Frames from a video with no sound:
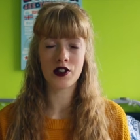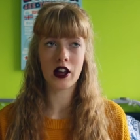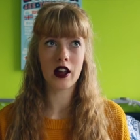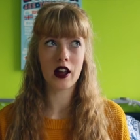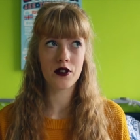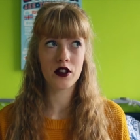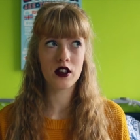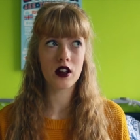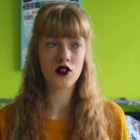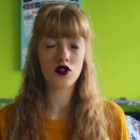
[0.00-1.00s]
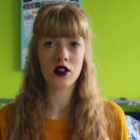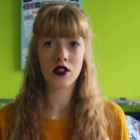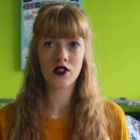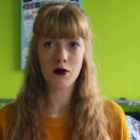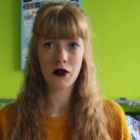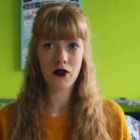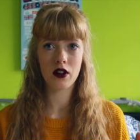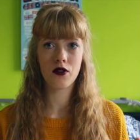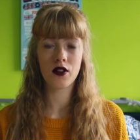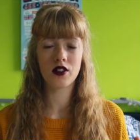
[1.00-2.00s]
today. I think I tried this in my
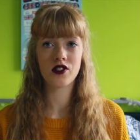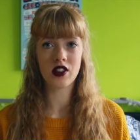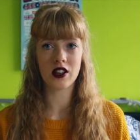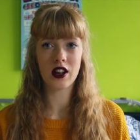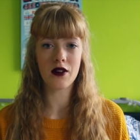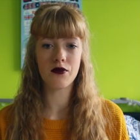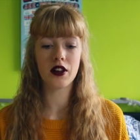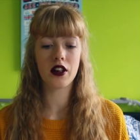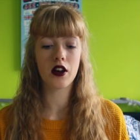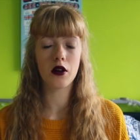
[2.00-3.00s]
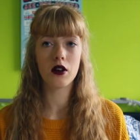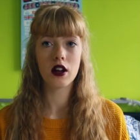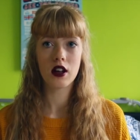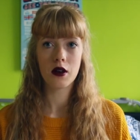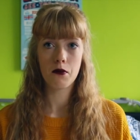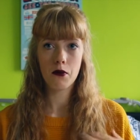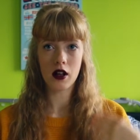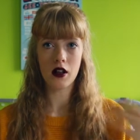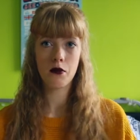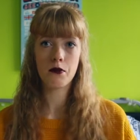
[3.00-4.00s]
very first sit down video,
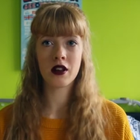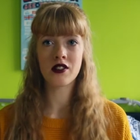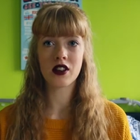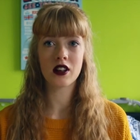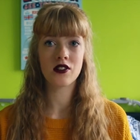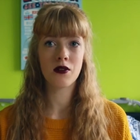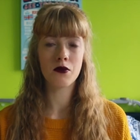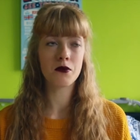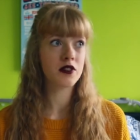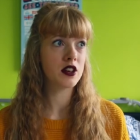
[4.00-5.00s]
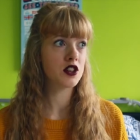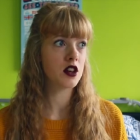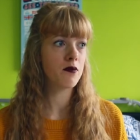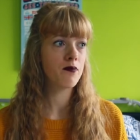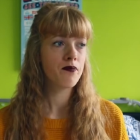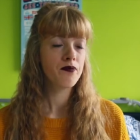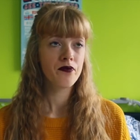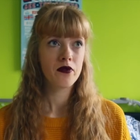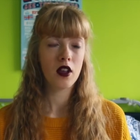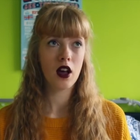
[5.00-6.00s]
but it's like a different position.
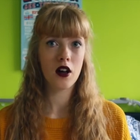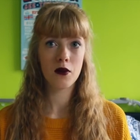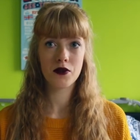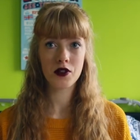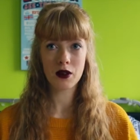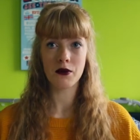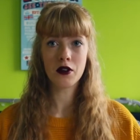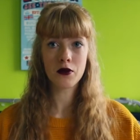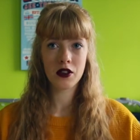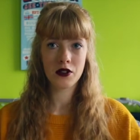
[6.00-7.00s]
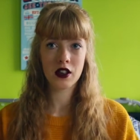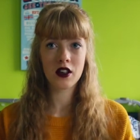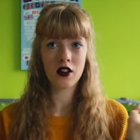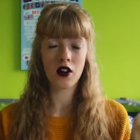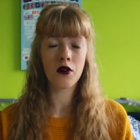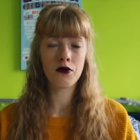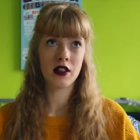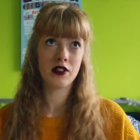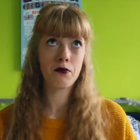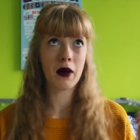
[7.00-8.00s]
So let me know what you think of
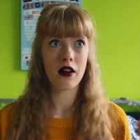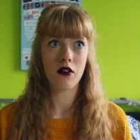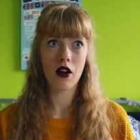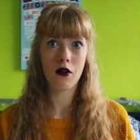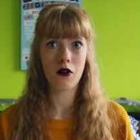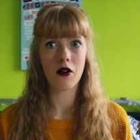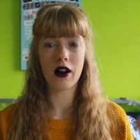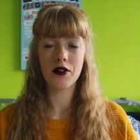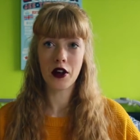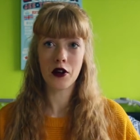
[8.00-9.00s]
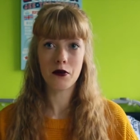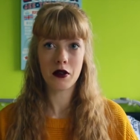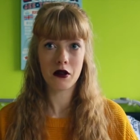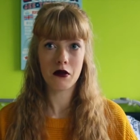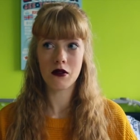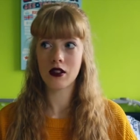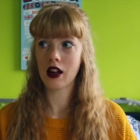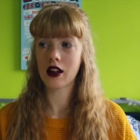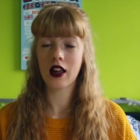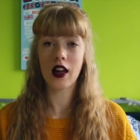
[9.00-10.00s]
this background. I hope you
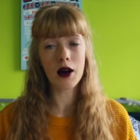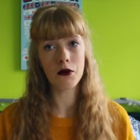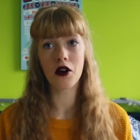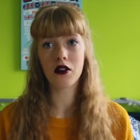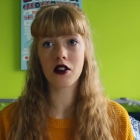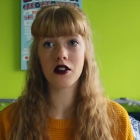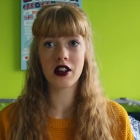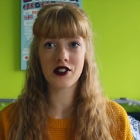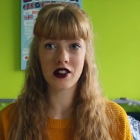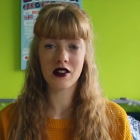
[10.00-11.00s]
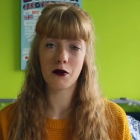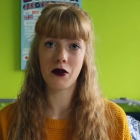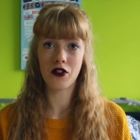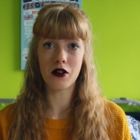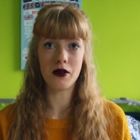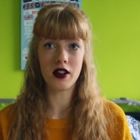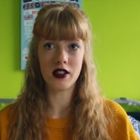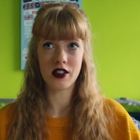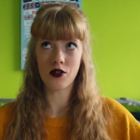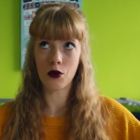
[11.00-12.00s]
like it. I'm not going to necessarily be filming
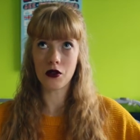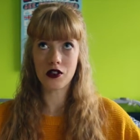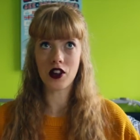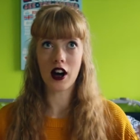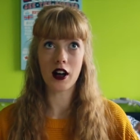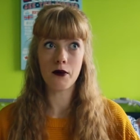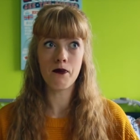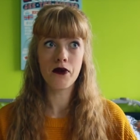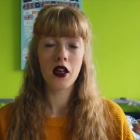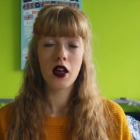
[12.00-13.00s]
in this all the time,